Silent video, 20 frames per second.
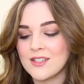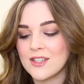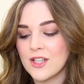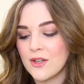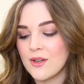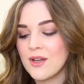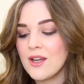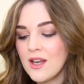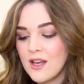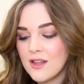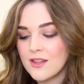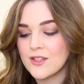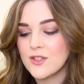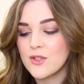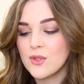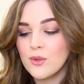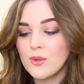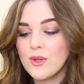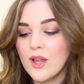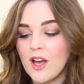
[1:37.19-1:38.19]
So the
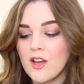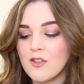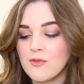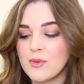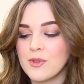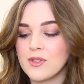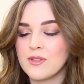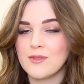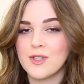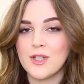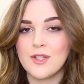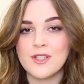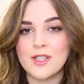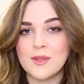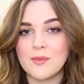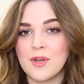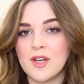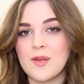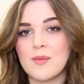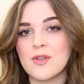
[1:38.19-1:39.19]
tool that I've been
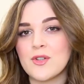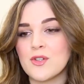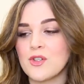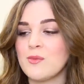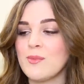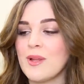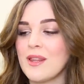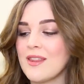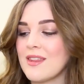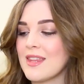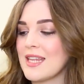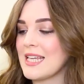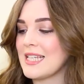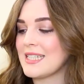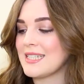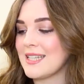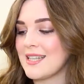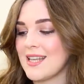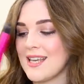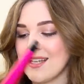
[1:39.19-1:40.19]
using pretty much all month
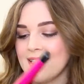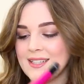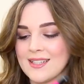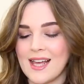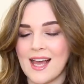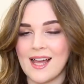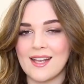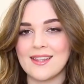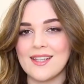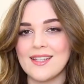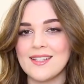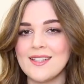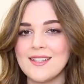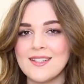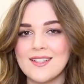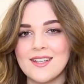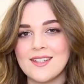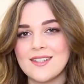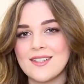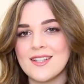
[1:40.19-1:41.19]
is this, and this
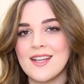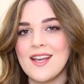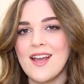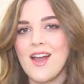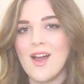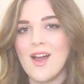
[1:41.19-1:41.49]
is just